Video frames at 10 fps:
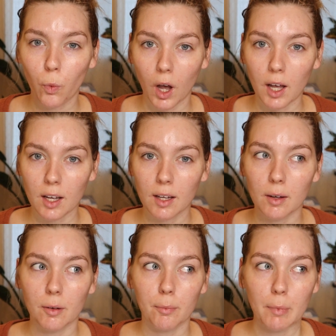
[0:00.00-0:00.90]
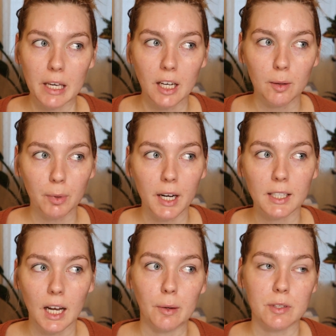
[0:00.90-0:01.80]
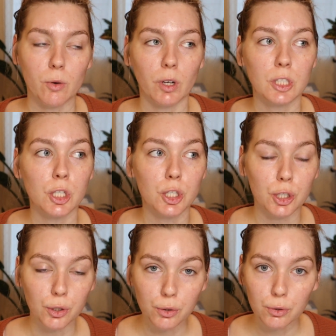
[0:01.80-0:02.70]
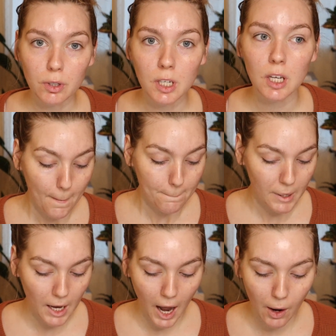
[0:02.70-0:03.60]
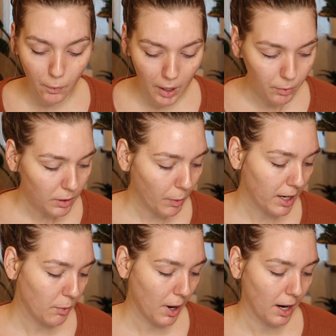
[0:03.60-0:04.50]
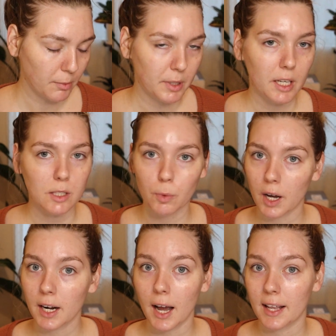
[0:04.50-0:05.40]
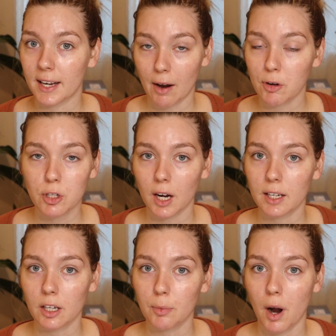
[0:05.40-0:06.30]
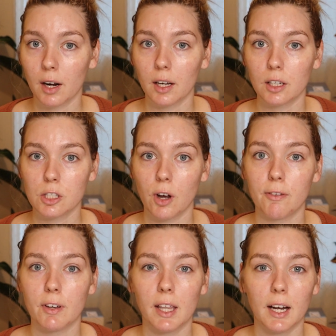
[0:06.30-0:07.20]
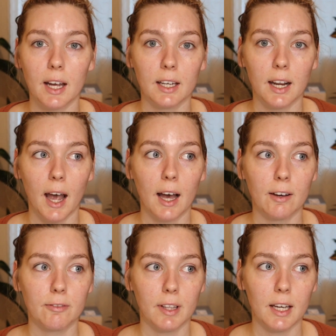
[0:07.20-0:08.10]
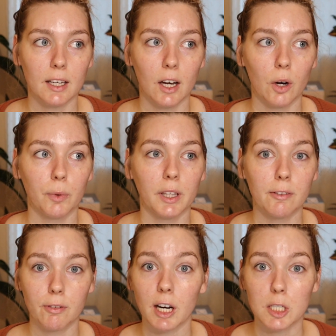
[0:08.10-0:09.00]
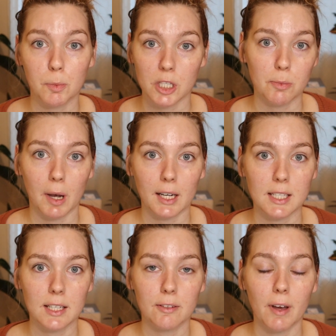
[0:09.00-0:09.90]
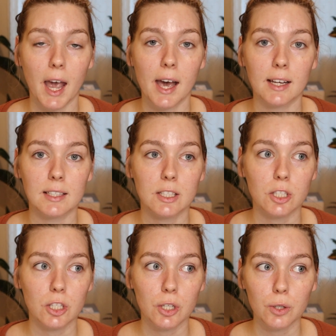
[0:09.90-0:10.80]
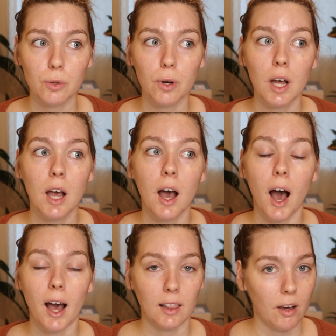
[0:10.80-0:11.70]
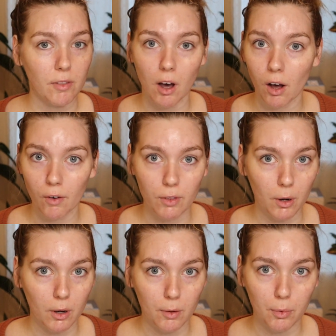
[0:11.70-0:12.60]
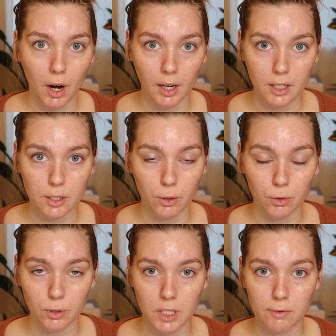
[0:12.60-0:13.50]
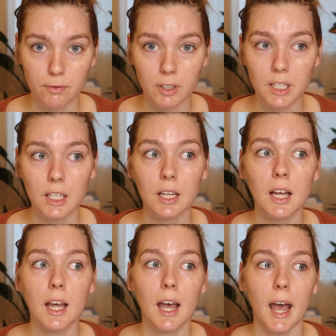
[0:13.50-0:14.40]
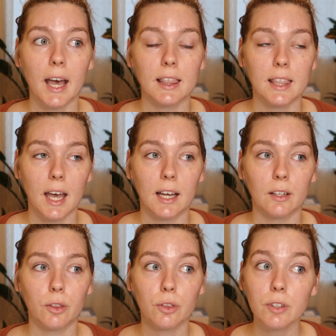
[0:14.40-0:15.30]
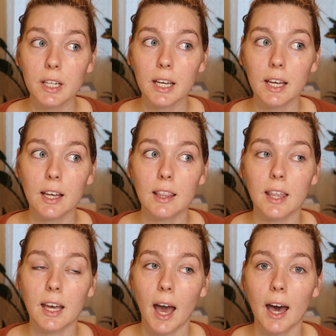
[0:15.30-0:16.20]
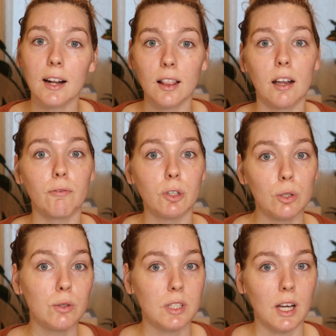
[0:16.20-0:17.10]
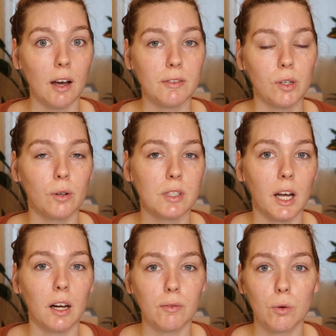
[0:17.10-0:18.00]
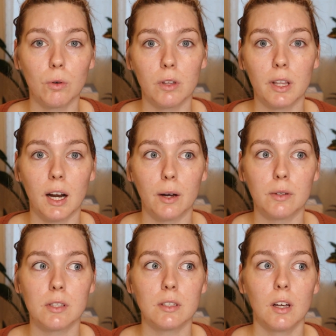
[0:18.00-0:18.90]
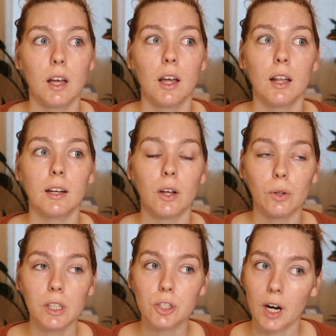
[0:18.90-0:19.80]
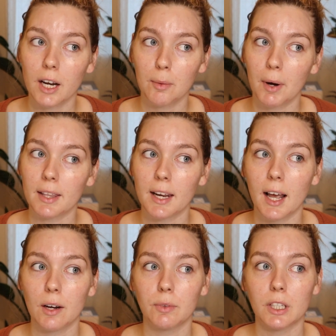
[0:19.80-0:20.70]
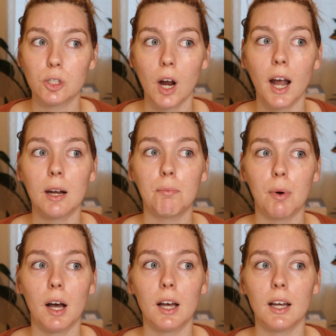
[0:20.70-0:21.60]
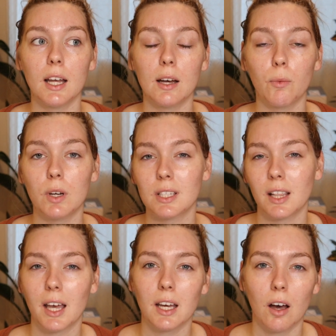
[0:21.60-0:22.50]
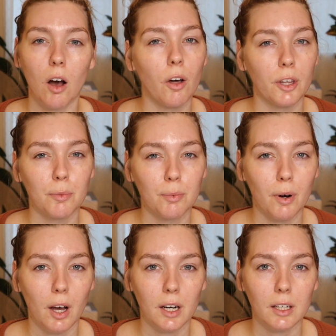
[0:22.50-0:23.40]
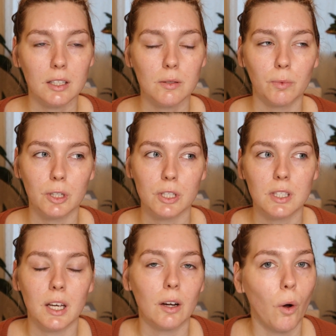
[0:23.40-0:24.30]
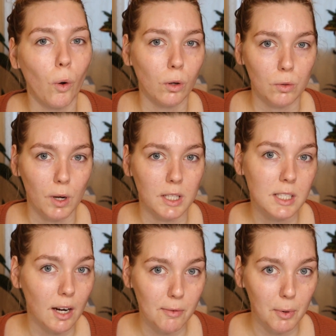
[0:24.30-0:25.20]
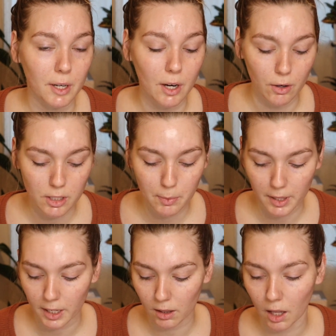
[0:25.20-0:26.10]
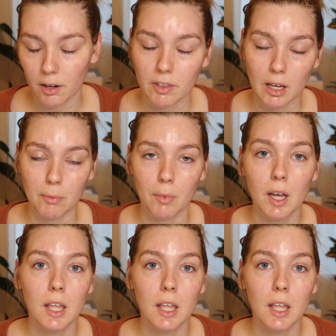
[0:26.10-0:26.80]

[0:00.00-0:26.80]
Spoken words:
what makeup brand I was going to do, but I went with Wet n Wild because one, I had never tried their products, so I feel like I could have like a really fresh perspective, and two, I love that all of their products are cruelty free, and then three, they had a lot of new stuff, so it was kind of cool that I was not only trying a brand that I hadn't really tried, but it wasn't like all their products were just like old ones that everyone knows, but like a lot of them